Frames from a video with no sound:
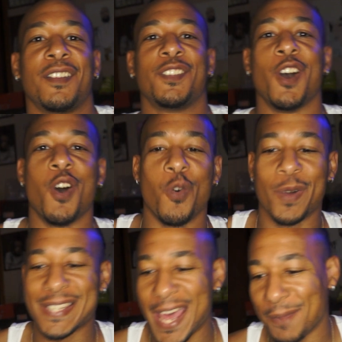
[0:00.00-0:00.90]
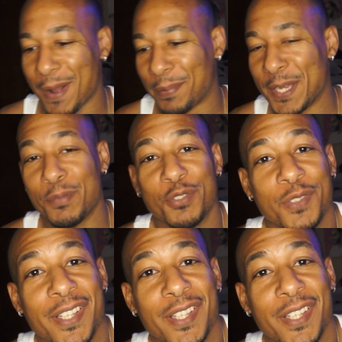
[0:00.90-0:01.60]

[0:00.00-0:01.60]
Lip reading: Yo, what's happening, my people?